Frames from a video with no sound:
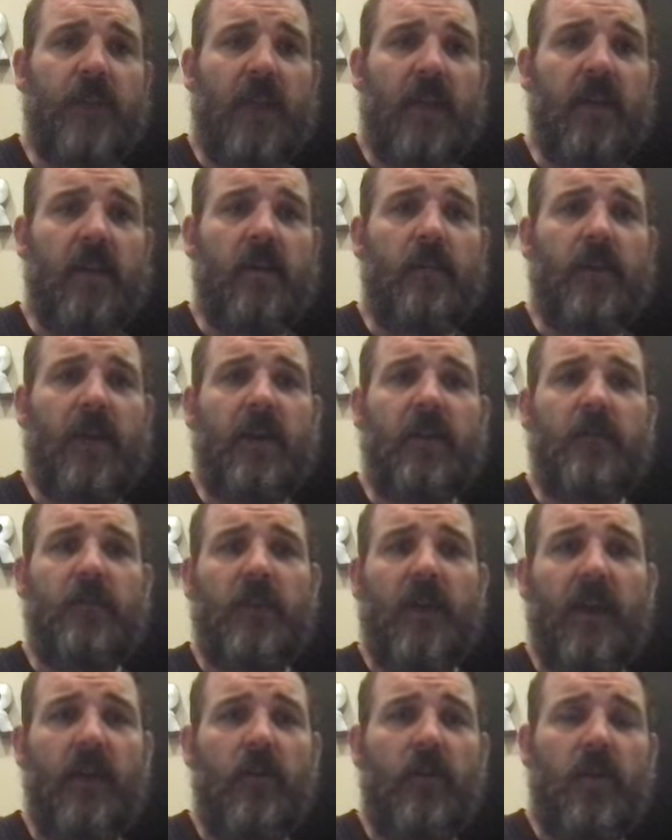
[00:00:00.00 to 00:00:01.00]
And in a pound of
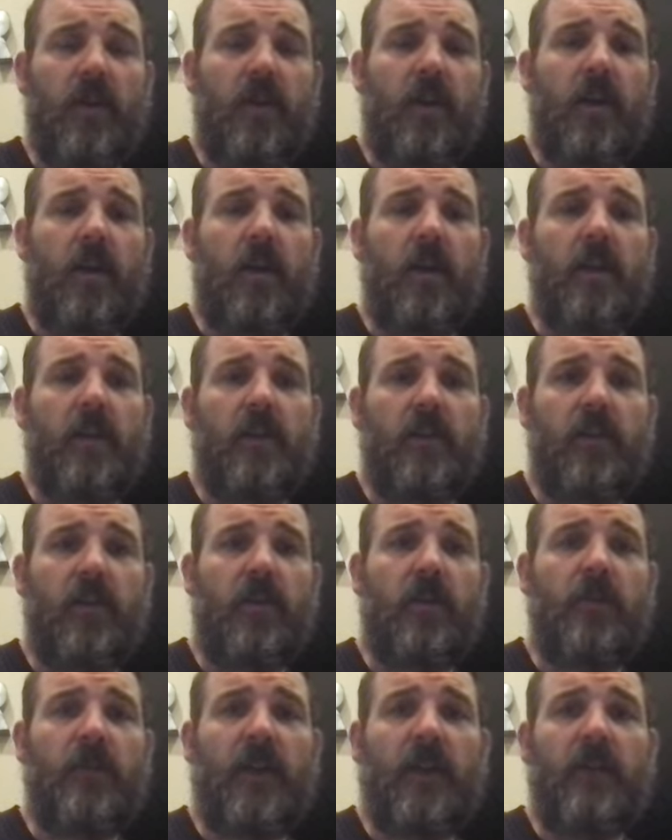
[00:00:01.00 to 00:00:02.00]
fat, we're going to call it
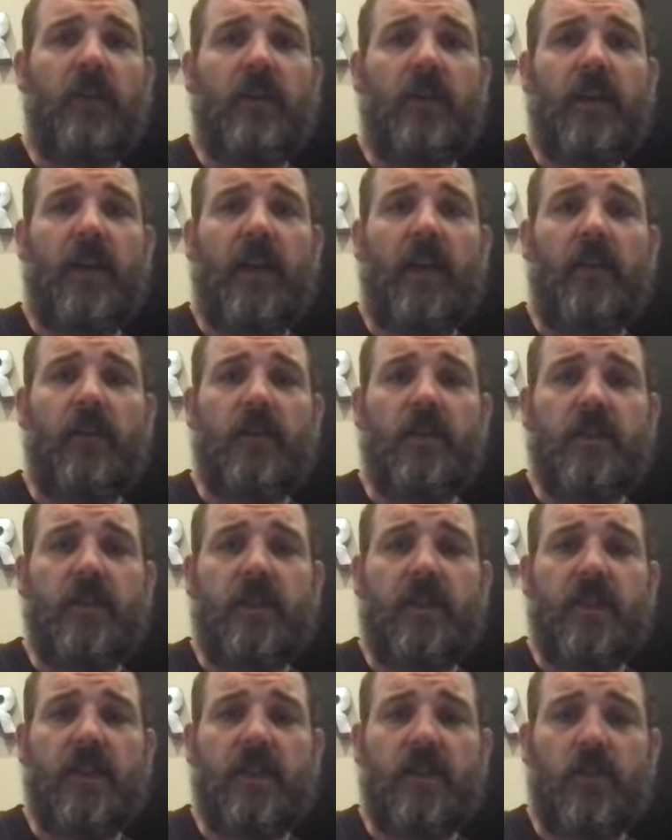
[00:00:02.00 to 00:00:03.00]
3,500 calories
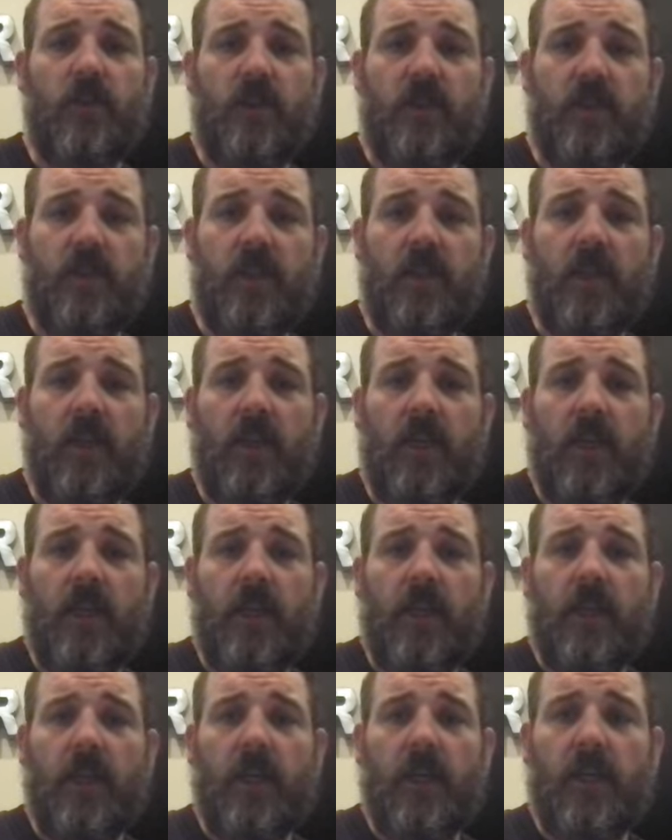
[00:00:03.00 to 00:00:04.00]
because that's what's
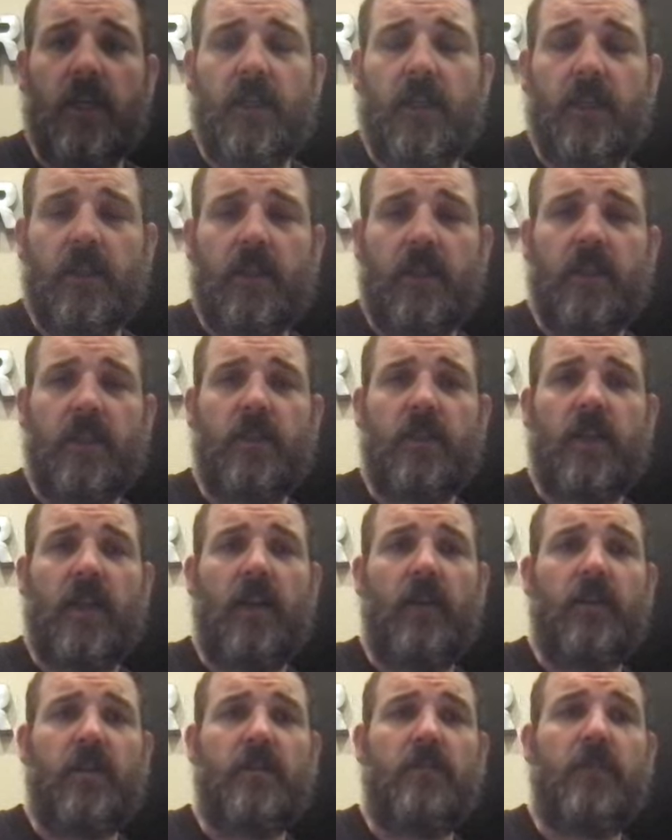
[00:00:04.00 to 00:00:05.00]
uh, that's
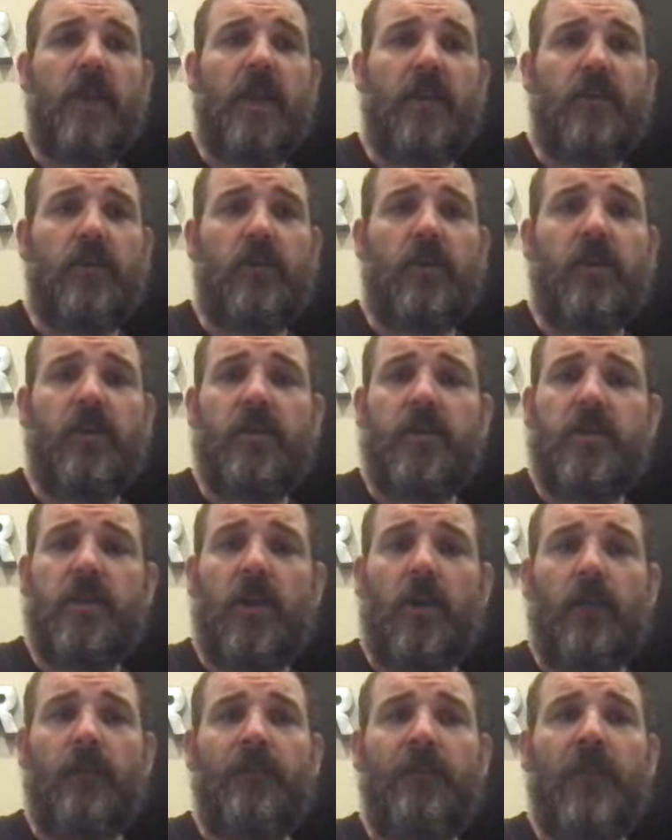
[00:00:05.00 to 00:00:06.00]
how it's measured.
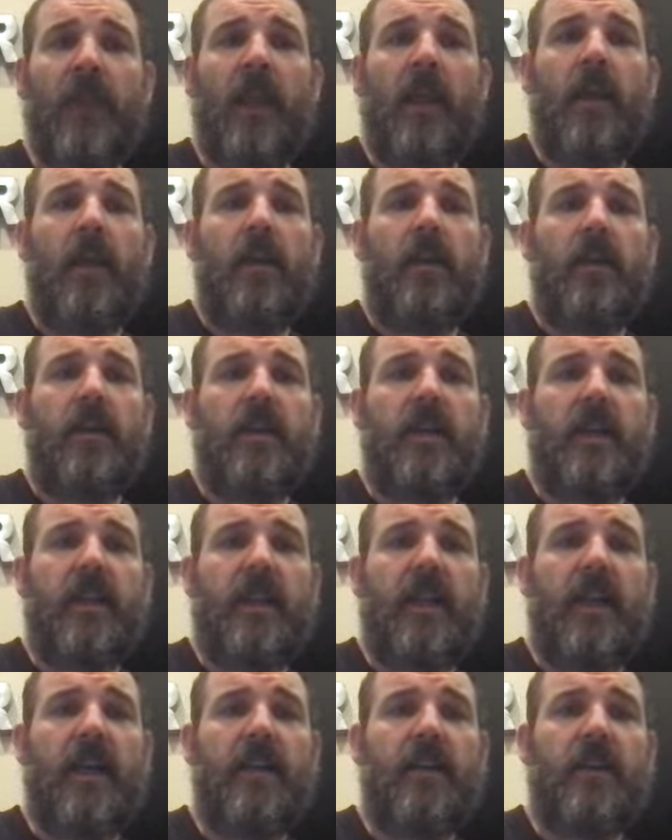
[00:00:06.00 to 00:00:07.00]
So you
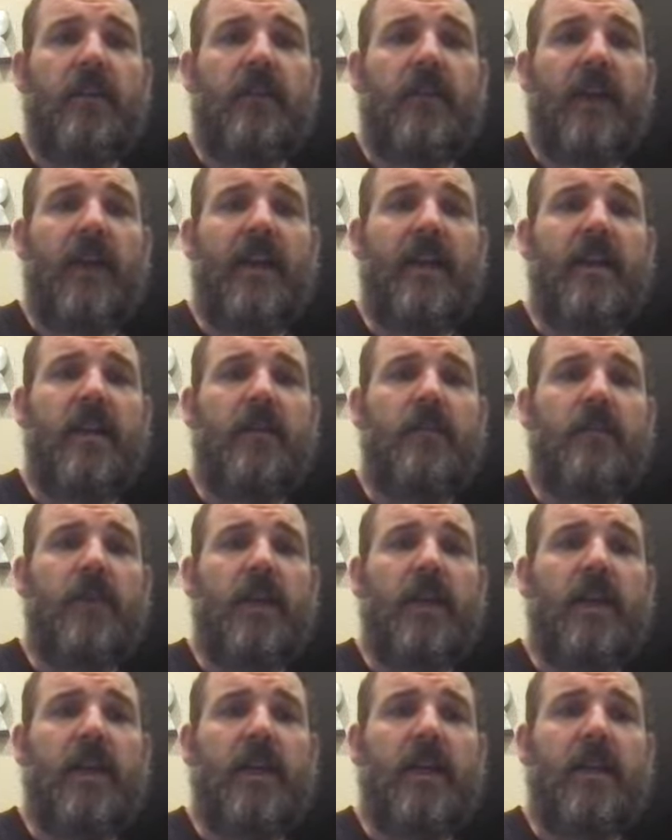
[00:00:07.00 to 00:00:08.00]
take that, divide it
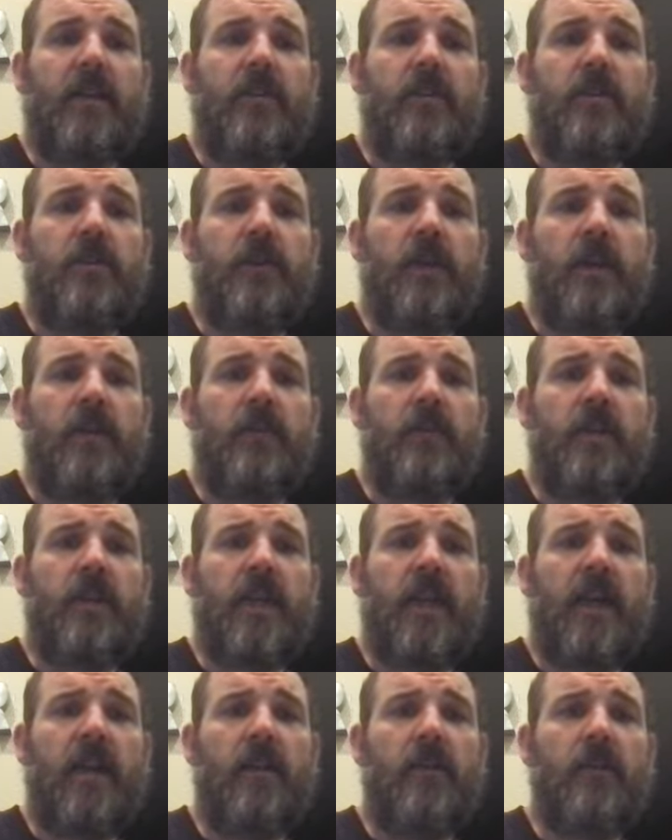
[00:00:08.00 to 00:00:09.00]
by 200
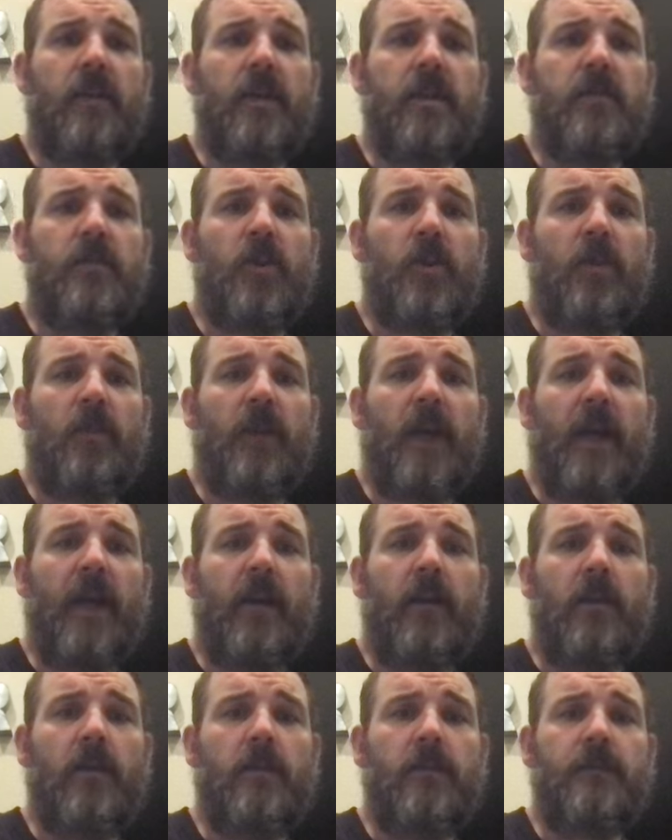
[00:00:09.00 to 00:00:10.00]
calories per
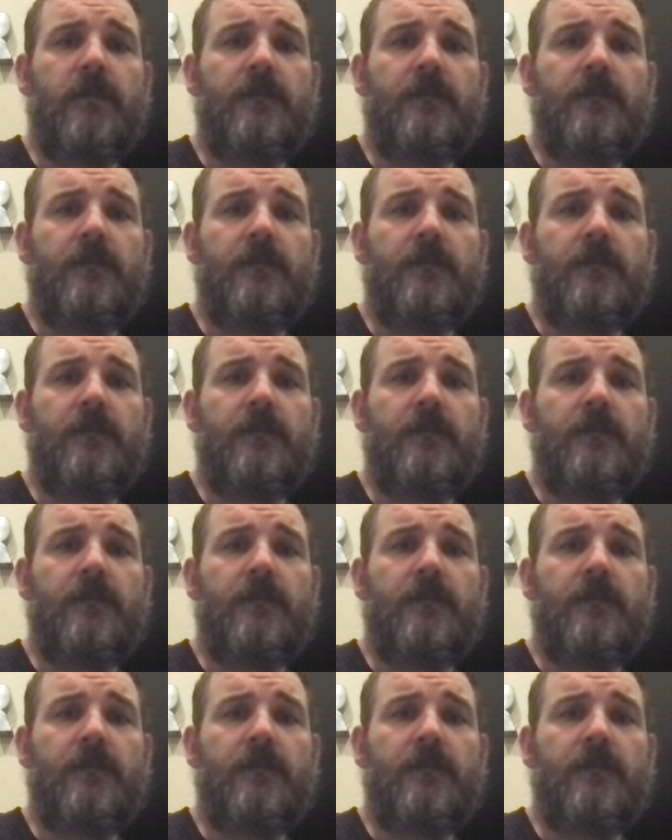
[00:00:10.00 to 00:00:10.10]
mile,